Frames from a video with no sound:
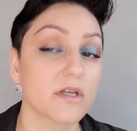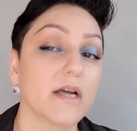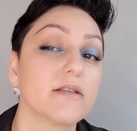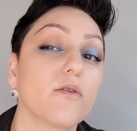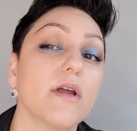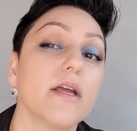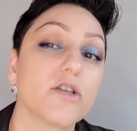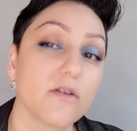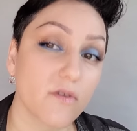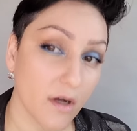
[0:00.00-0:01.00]
There's a nice
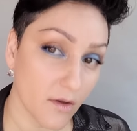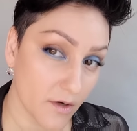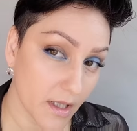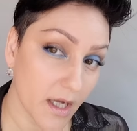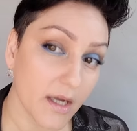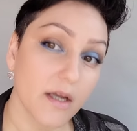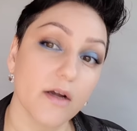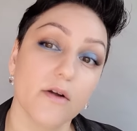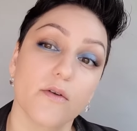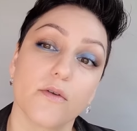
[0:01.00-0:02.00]
gradation of color and light
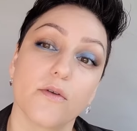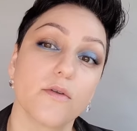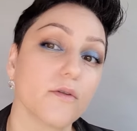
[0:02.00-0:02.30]
here.